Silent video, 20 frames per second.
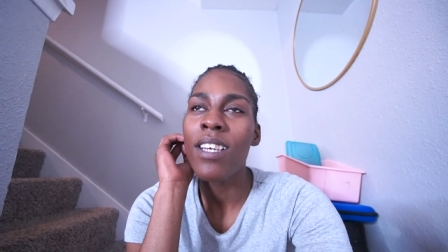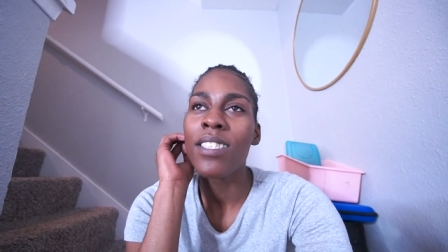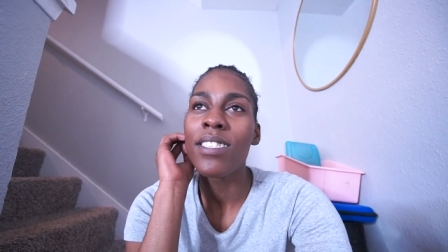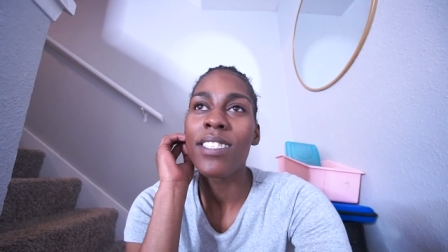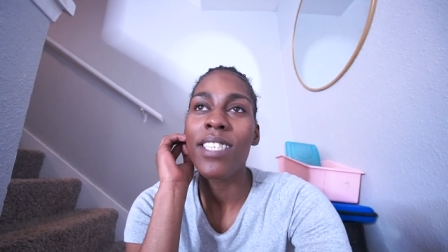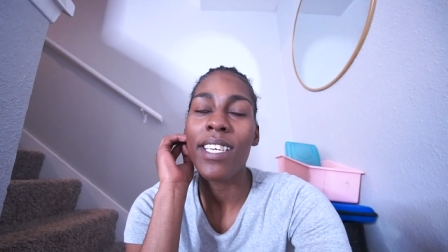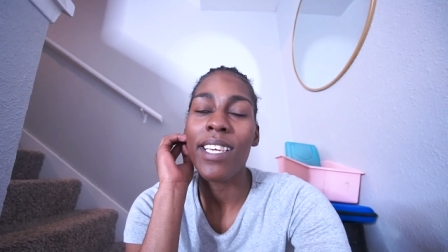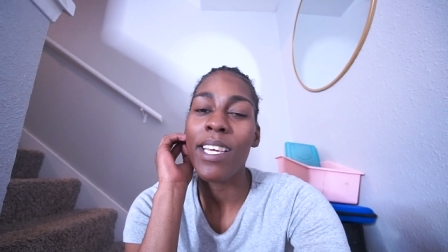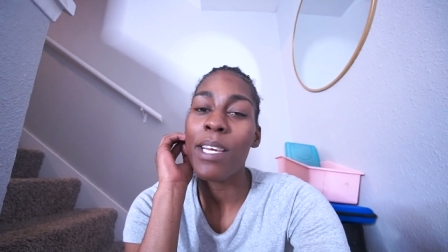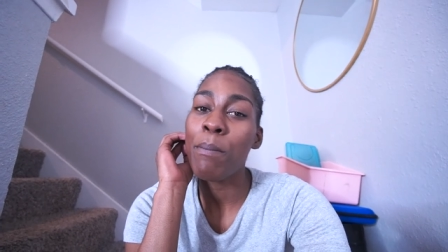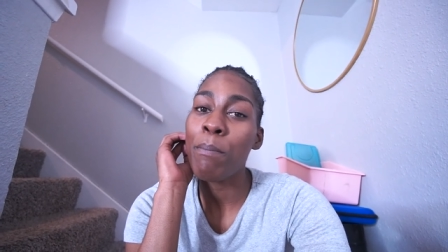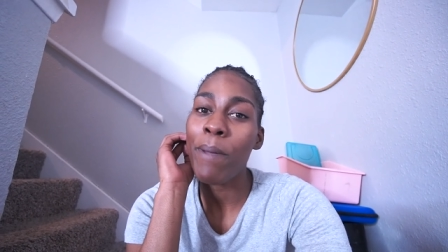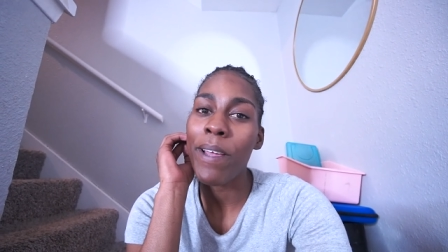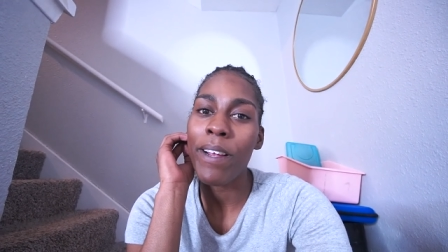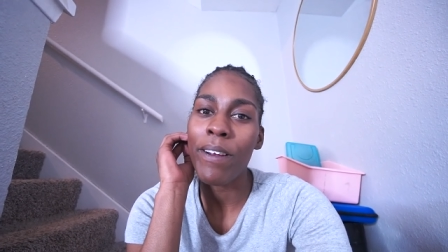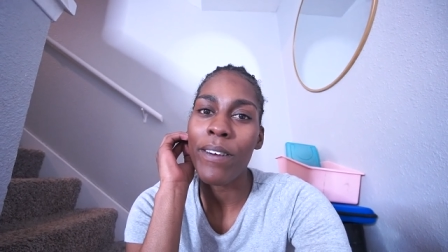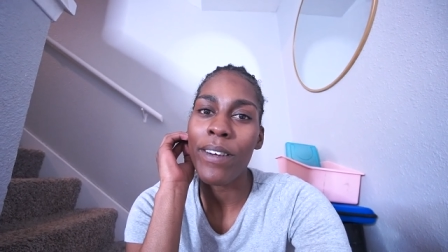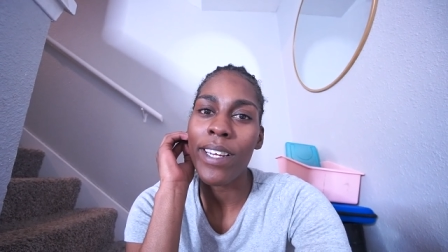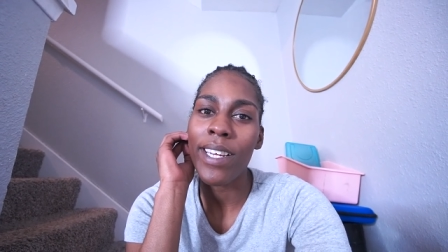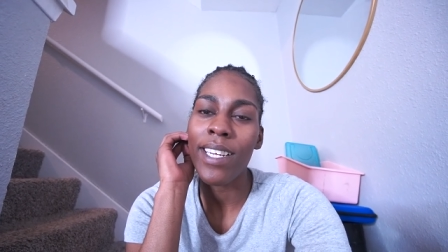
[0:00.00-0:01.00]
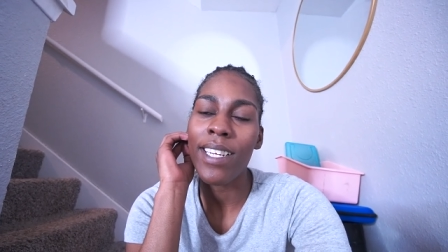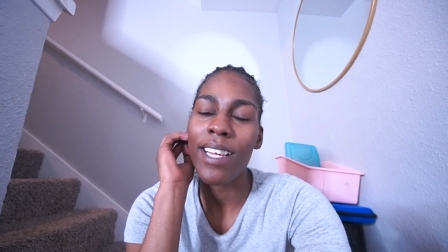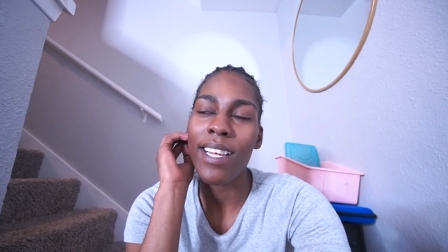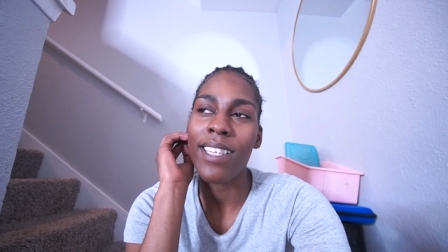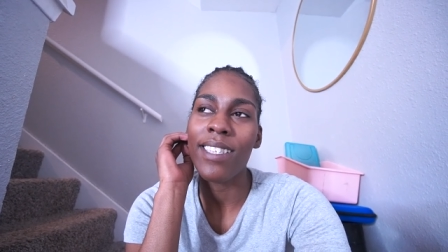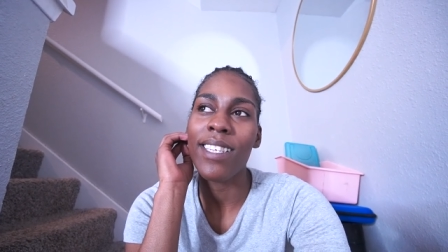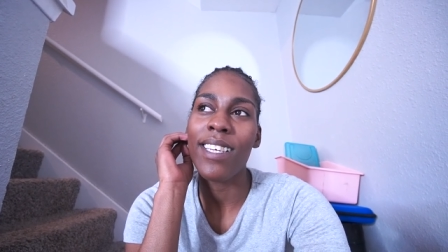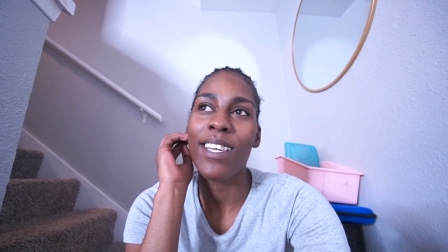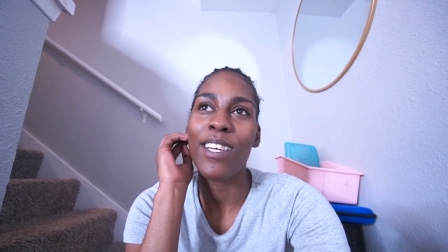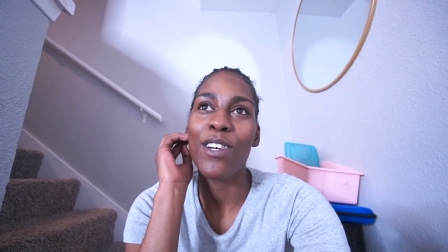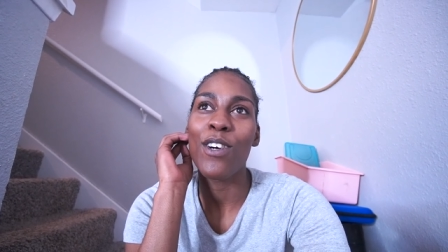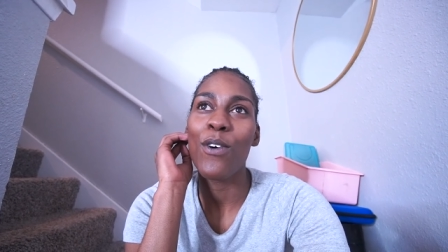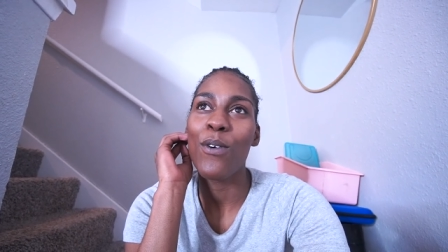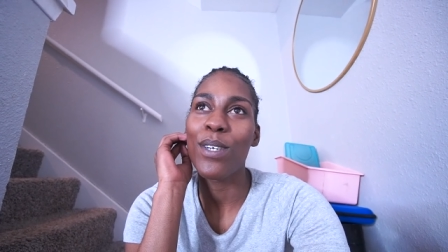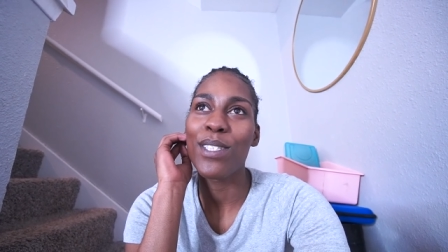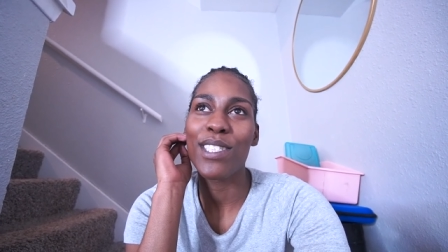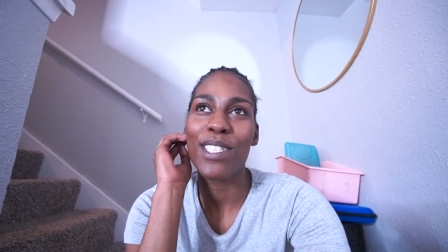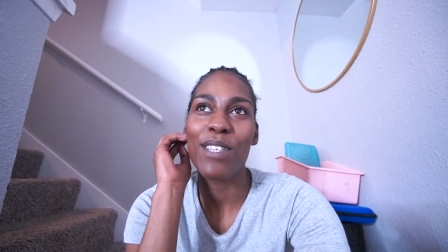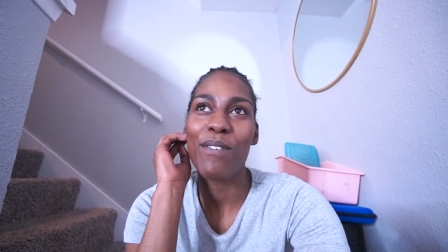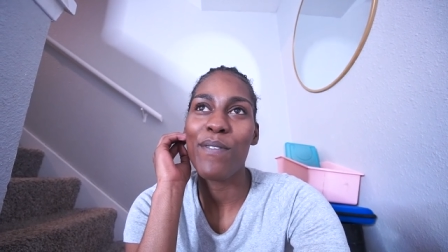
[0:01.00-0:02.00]
to get married and then
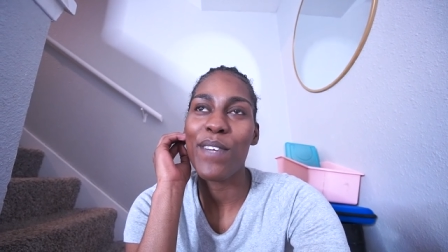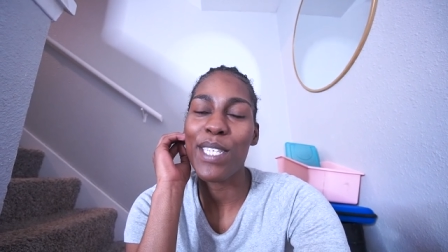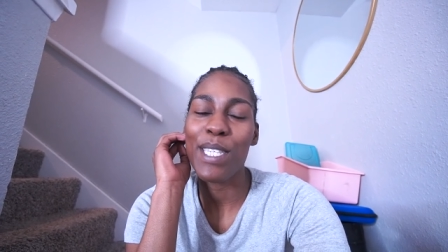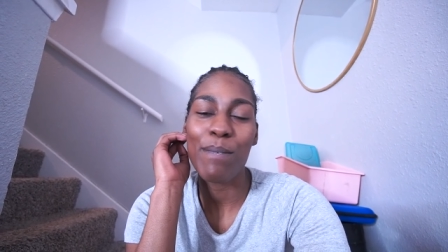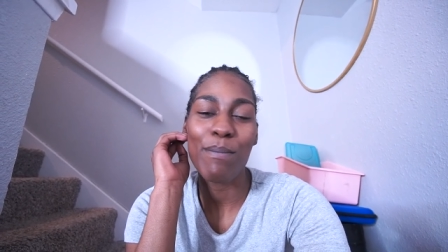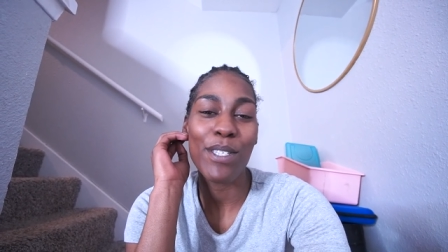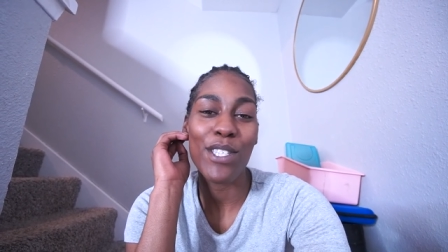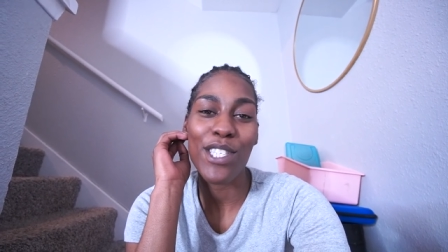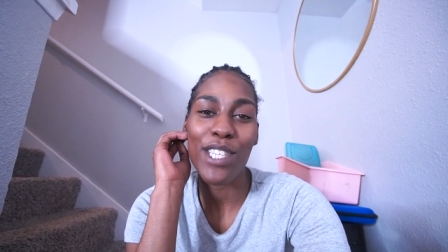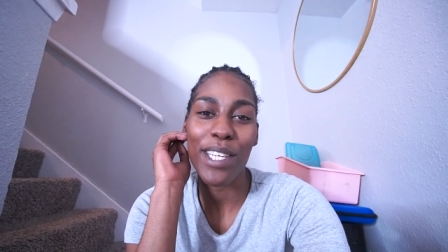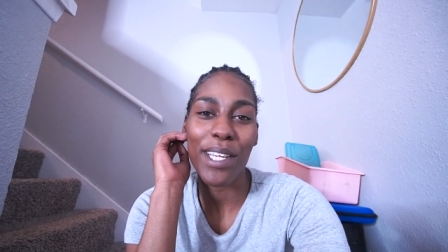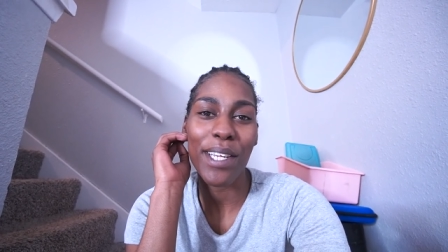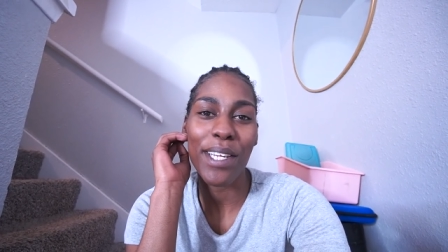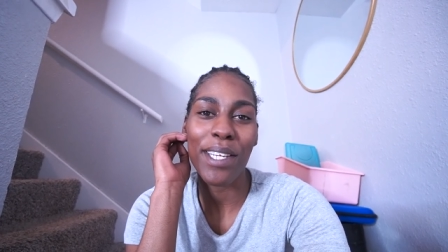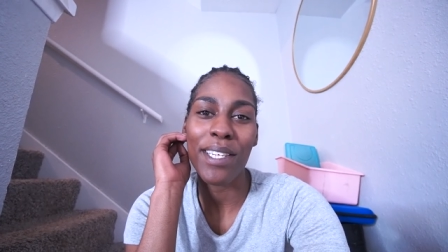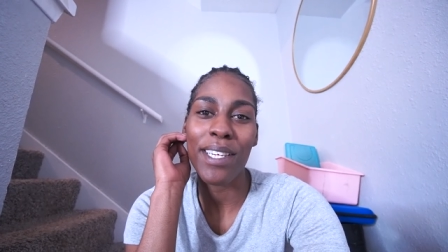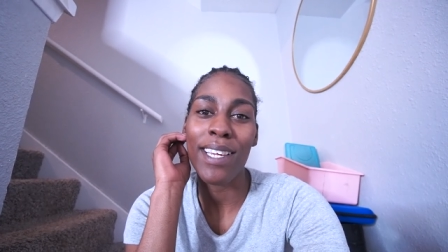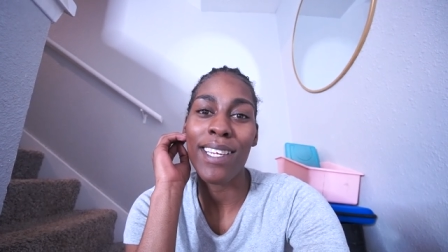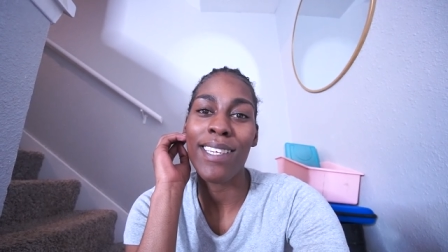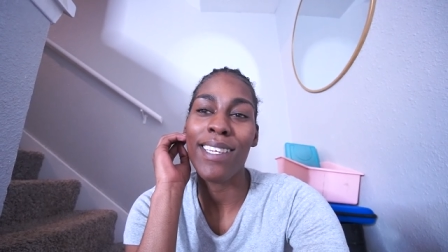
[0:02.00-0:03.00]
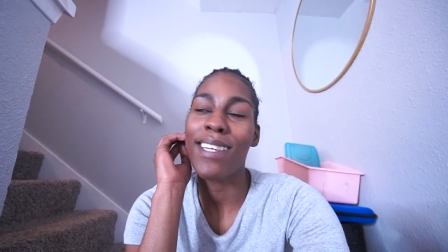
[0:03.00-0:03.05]
going to the vending machine and